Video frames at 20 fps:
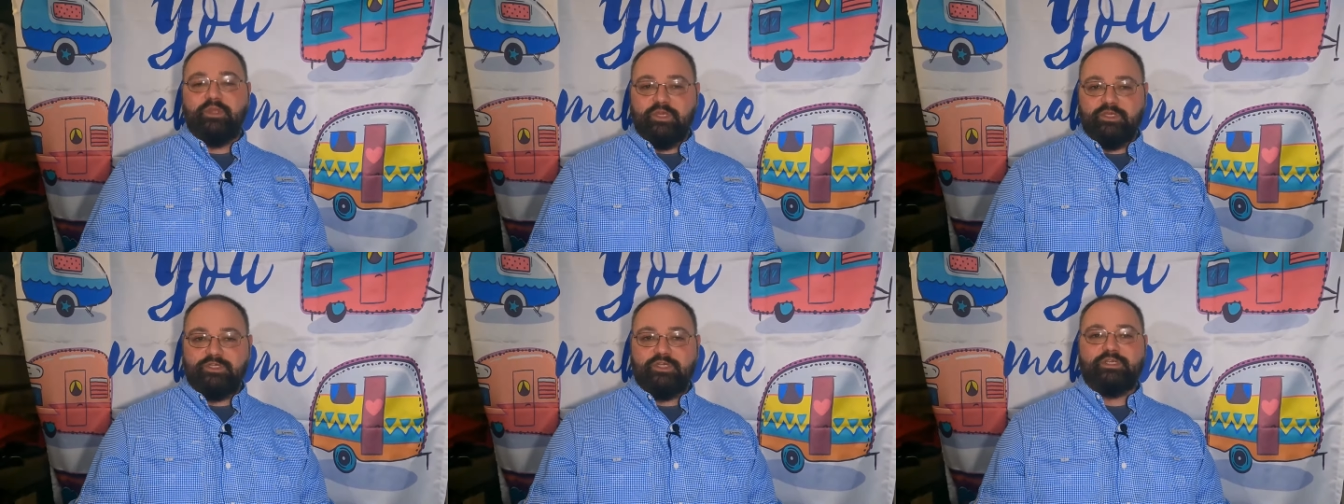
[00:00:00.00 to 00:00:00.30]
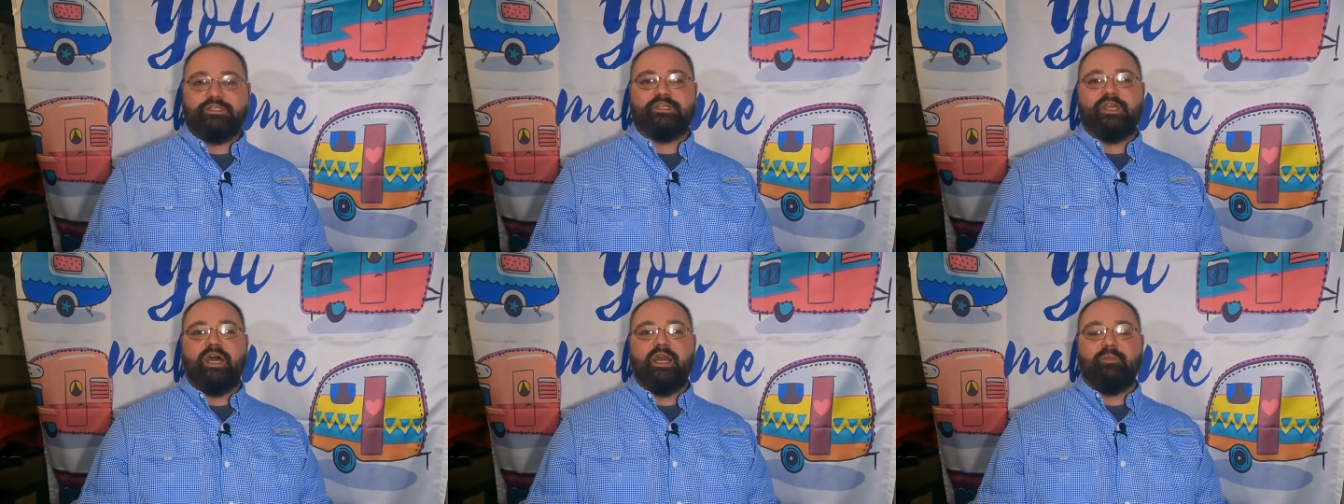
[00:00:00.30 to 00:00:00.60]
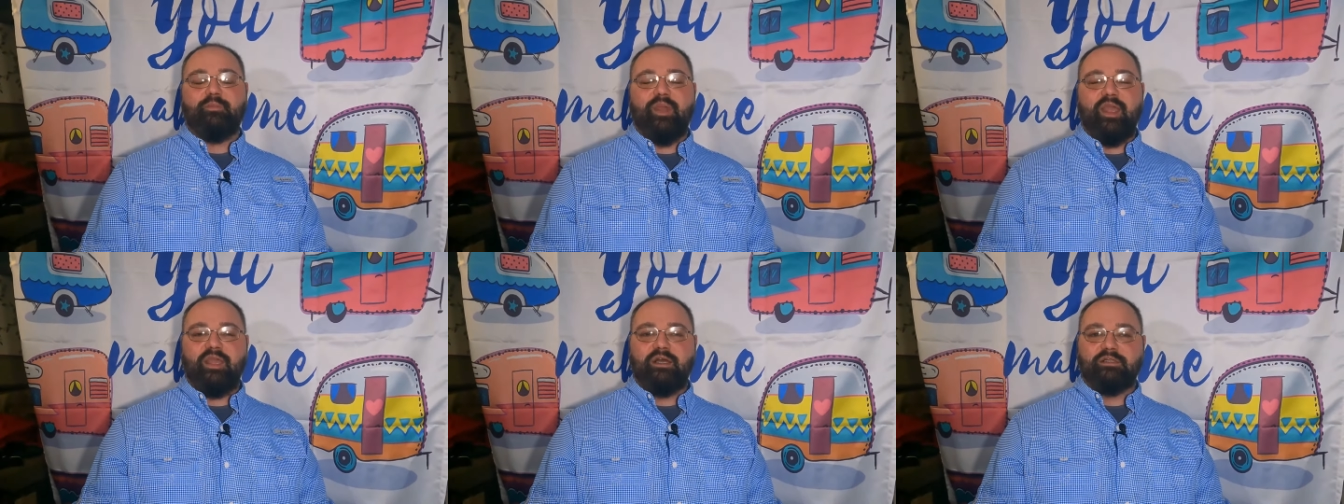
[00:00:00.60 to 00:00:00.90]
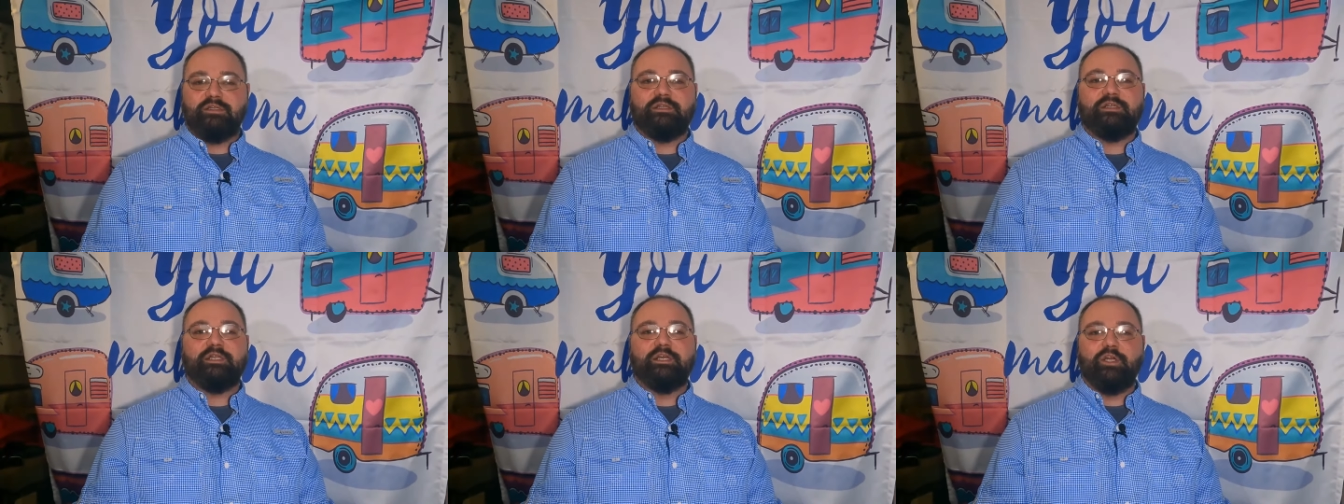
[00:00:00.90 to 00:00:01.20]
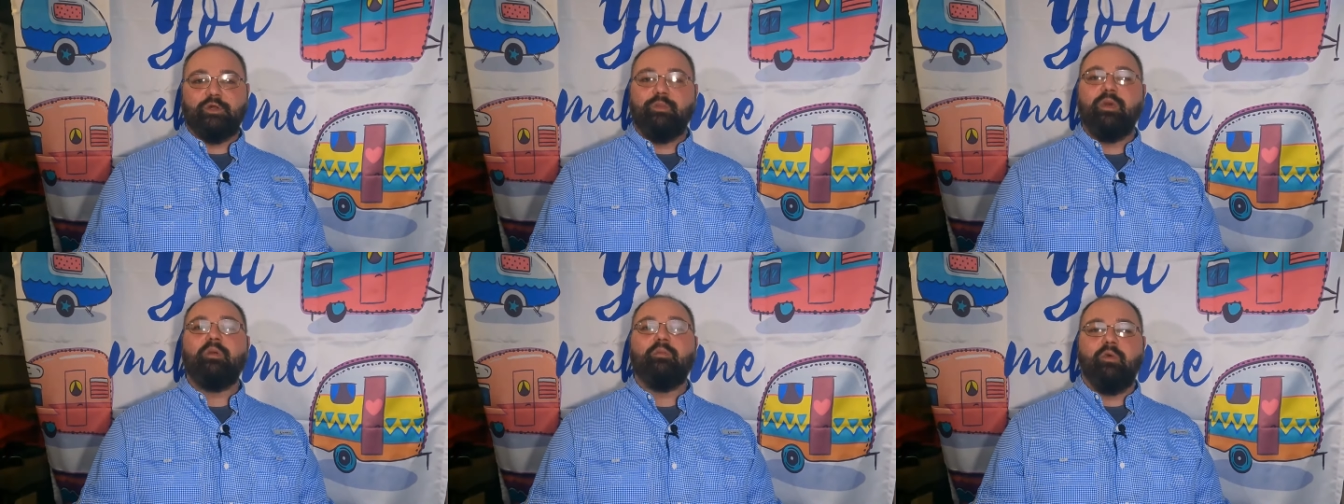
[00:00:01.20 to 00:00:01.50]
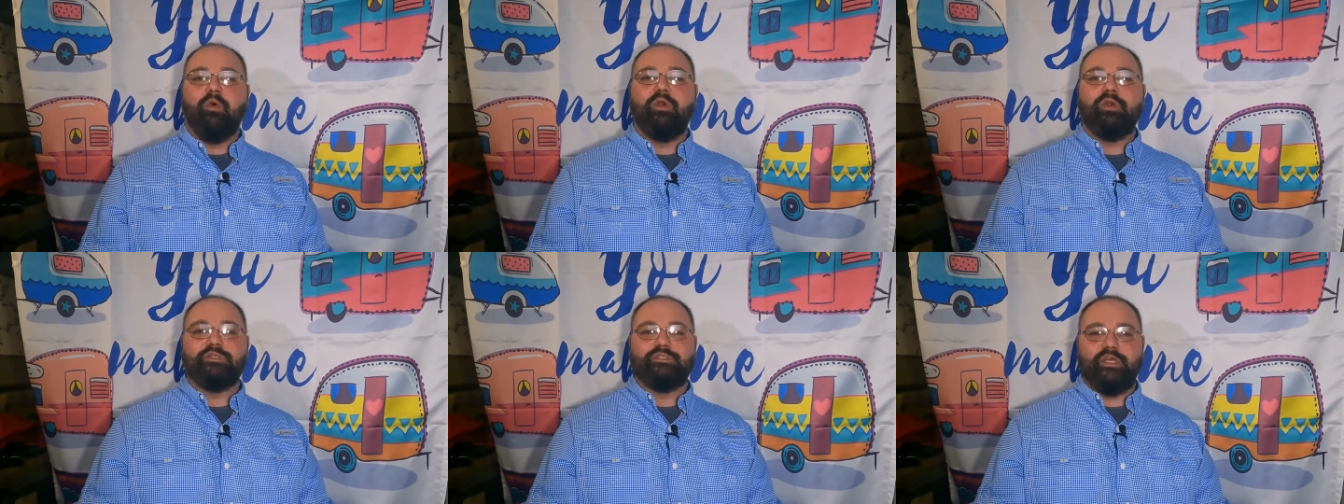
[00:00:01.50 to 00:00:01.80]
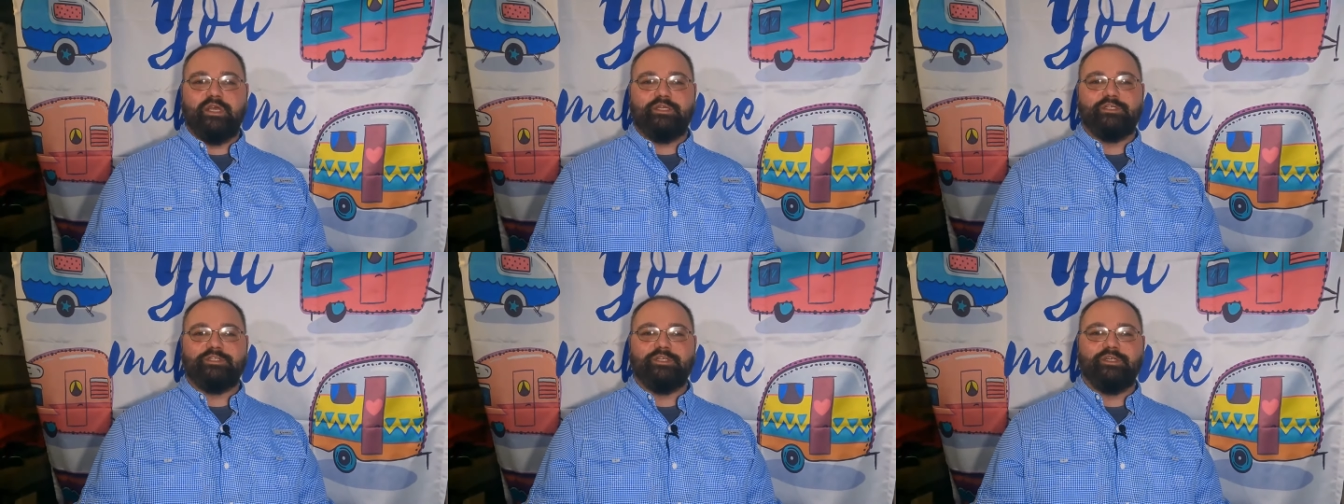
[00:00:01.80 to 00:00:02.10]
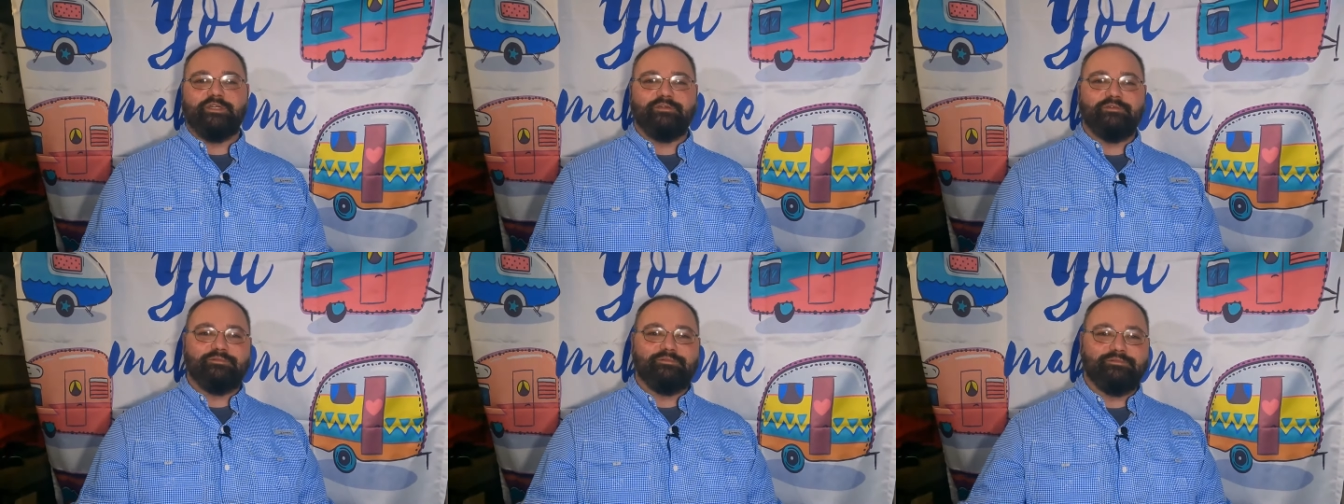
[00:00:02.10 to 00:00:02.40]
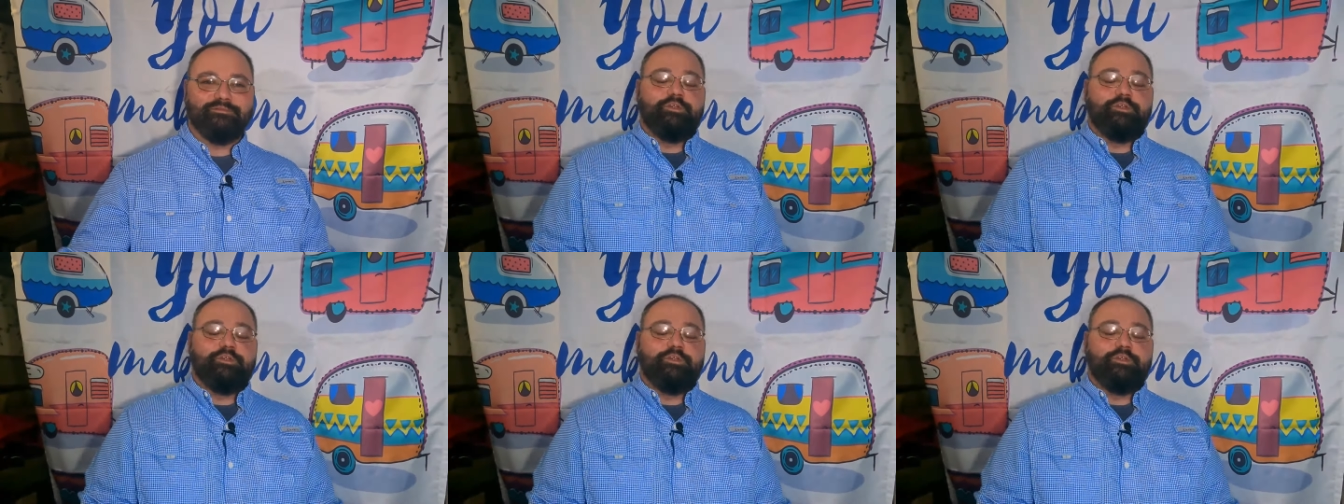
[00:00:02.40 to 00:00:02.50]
You just got to pay a little bit more attention.